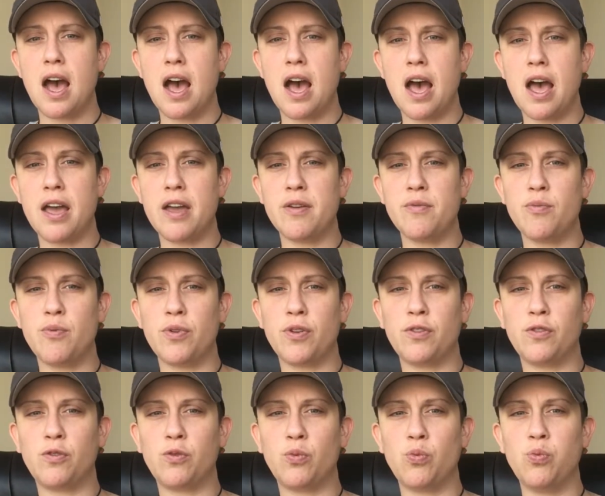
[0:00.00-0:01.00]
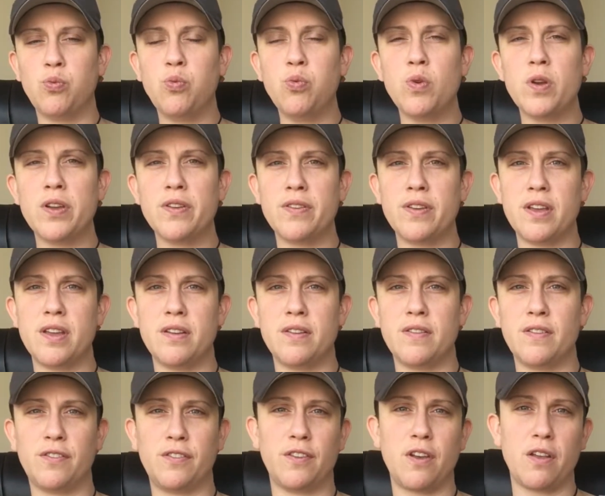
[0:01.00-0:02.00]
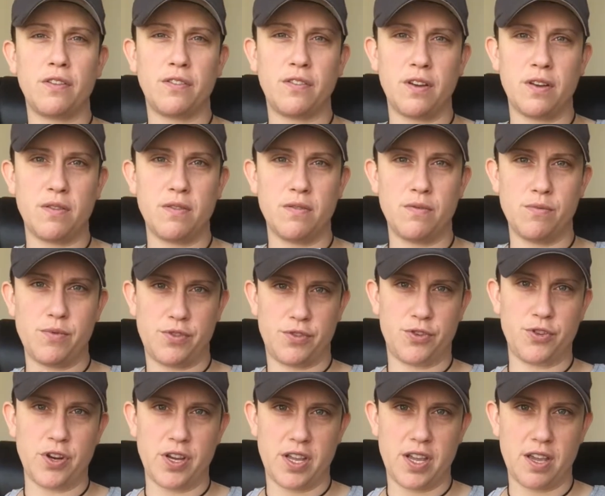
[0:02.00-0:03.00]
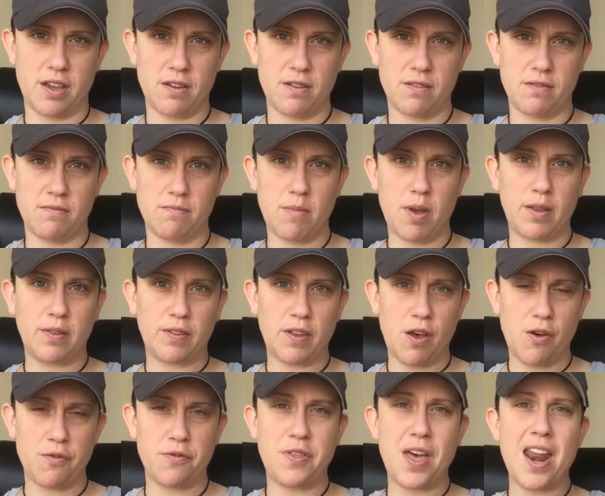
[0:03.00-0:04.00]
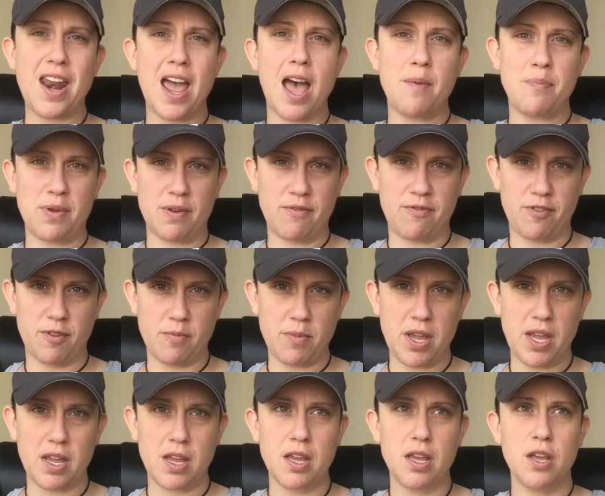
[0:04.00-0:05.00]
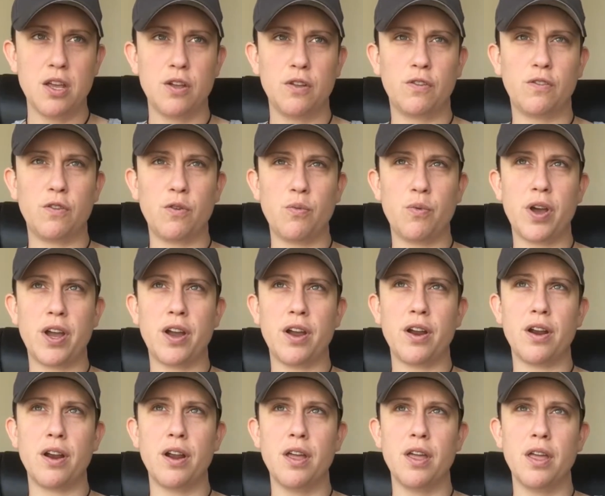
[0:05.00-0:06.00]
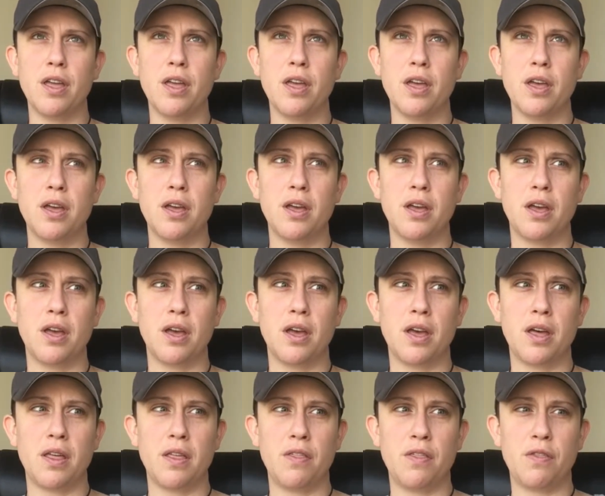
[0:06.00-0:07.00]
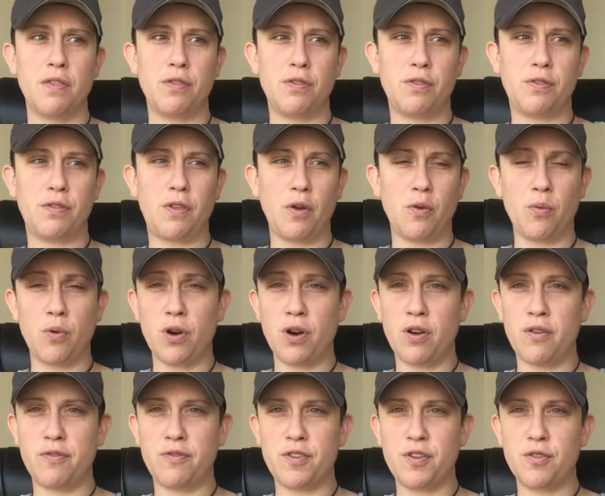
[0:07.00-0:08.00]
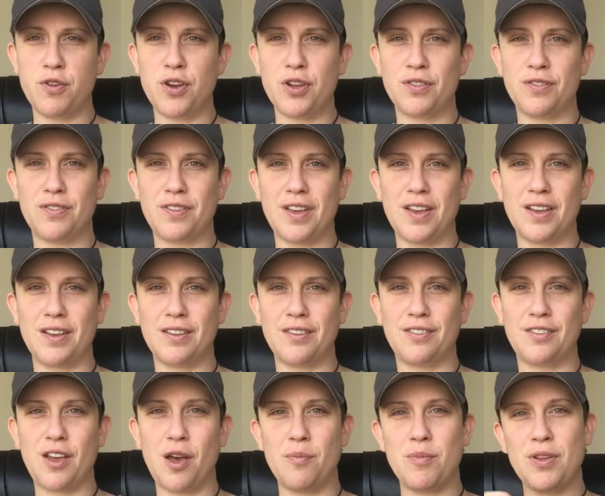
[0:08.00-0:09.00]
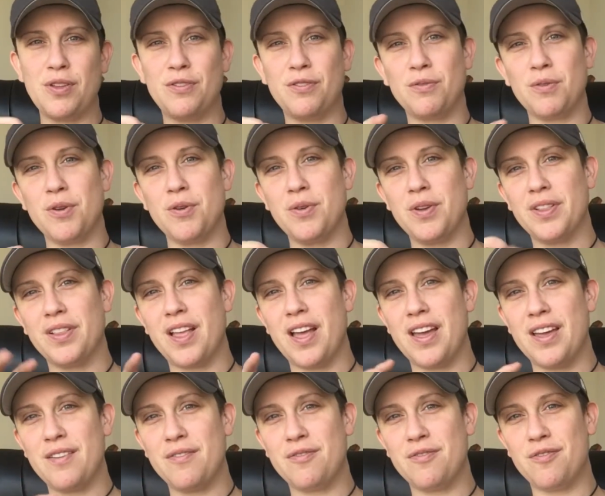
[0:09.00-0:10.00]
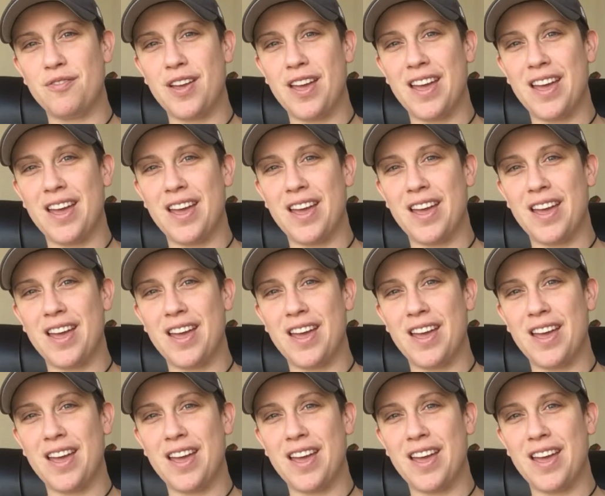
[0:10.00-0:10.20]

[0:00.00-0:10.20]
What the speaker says: I was really disgusted with drinking myself. That happened for me to where there were a few good things coming through in life.